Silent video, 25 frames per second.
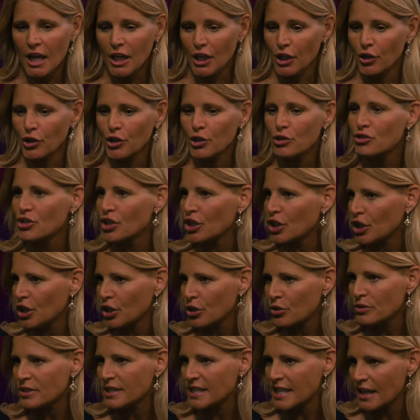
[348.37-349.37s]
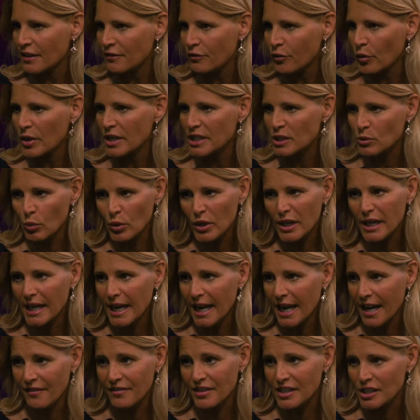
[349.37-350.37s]
You know, you should use that voice. We're going
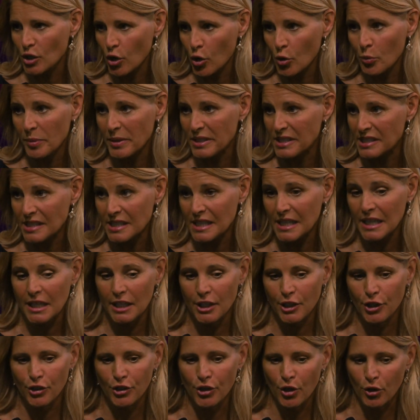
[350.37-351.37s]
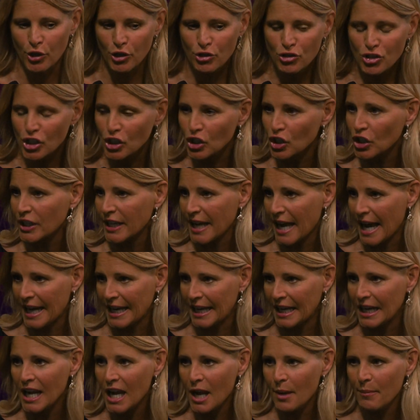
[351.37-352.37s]
to have this open seat. You know, you should look
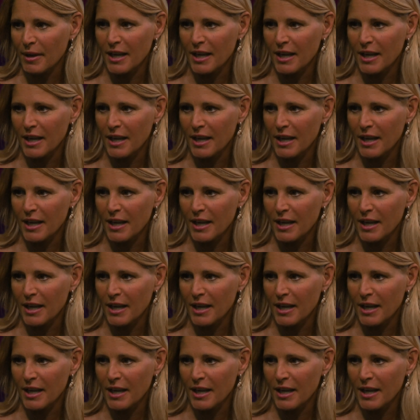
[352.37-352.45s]
at it.